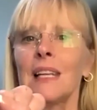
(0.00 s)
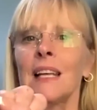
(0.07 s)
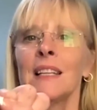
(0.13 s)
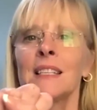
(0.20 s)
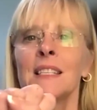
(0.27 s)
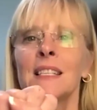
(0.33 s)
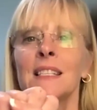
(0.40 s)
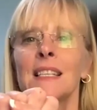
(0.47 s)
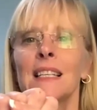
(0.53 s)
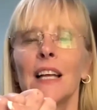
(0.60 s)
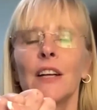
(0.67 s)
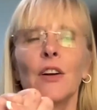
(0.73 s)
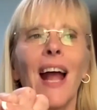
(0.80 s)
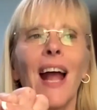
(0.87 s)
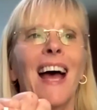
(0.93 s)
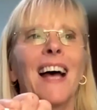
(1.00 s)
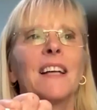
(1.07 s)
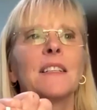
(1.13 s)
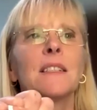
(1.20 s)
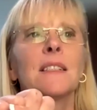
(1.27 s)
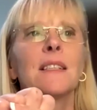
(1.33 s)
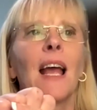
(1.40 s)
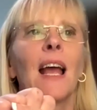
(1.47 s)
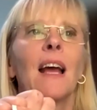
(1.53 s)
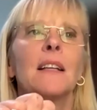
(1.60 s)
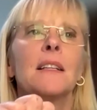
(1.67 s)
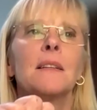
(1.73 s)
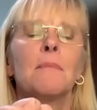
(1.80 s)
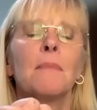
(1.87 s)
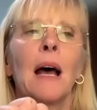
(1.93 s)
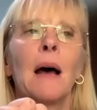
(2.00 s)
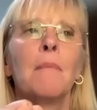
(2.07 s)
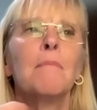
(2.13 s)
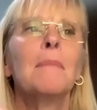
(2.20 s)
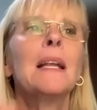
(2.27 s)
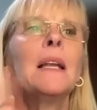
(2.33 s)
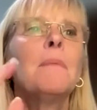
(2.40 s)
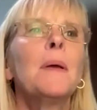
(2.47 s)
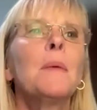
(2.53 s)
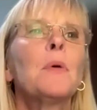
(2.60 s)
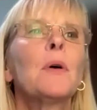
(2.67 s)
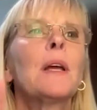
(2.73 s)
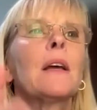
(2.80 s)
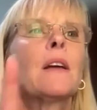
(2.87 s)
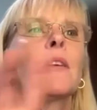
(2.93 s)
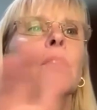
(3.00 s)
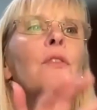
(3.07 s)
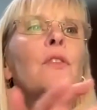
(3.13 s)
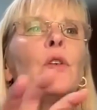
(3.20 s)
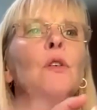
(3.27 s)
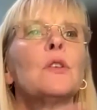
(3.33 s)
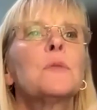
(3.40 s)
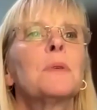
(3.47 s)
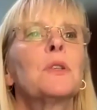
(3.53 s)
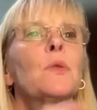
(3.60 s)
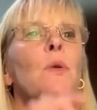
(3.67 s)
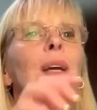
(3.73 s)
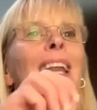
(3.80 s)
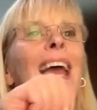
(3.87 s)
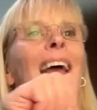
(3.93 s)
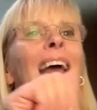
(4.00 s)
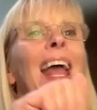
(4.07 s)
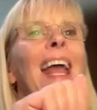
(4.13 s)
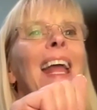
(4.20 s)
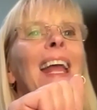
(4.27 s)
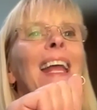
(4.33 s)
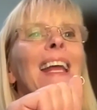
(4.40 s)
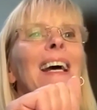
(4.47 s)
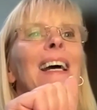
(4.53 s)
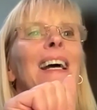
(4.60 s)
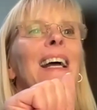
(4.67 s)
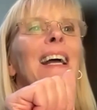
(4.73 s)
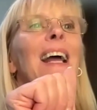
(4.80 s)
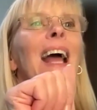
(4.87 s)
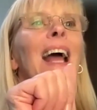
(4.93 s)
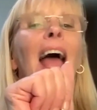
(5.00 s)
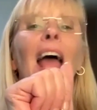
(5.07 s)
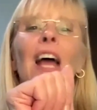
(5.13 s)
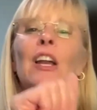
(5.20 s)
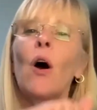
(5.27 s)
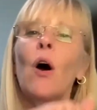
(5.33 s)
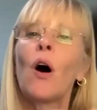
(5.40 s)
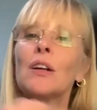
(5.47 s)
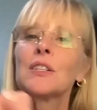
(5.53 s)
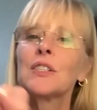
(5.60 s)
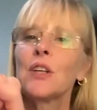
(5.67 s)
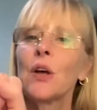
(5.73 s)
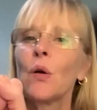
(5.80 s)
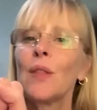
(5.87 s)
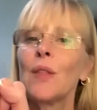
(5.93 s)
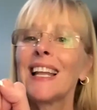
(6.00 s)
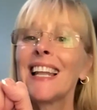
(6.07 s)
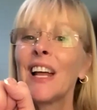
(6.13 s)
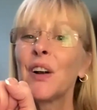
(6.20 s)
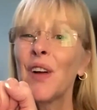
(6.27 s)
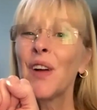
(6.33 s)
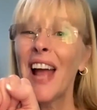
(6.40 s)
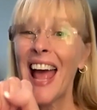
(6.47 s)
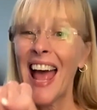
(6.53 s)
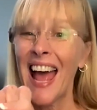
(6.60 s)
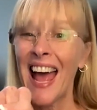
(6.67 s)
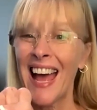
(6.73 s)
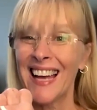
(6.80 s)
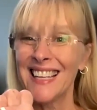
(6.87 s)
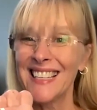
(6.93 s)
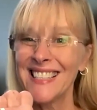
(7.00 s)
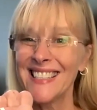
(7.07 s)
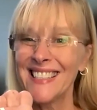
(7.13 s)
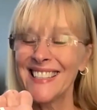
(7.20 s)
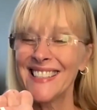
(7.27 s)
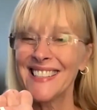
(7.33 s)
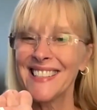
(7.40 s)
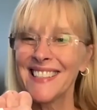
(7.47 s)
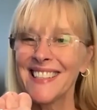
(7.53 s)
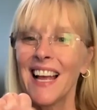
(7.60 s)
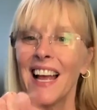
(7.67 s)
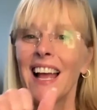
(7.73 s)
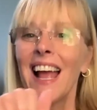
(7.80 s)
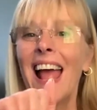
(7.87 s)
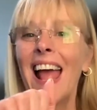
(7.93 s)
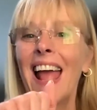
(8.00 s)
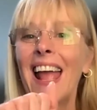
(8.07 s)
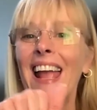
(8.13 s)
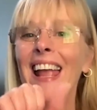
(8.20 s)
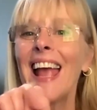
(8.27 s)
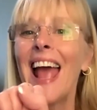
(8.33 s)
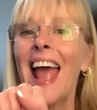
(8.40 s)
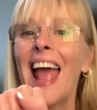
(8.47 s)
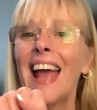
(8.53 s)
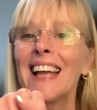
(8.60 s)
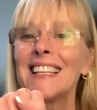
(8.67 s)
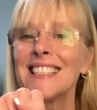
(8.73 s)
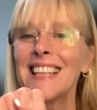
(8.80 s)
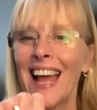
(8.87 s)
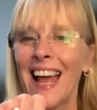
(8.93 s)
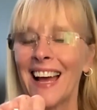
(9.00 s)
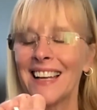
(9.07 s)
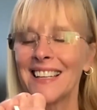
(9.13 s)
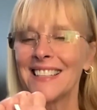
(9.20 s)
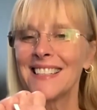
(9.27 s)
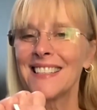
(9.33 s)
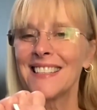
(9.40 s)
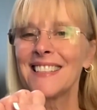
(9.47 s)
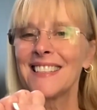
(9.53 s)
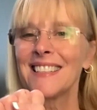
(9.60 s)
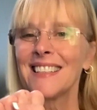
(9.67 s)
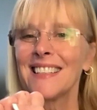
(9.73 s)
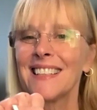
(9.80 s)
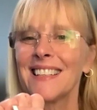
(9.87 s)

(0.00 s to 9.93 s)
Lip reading: This is the letter S, and many people get confused between A and also the letter S. A and S.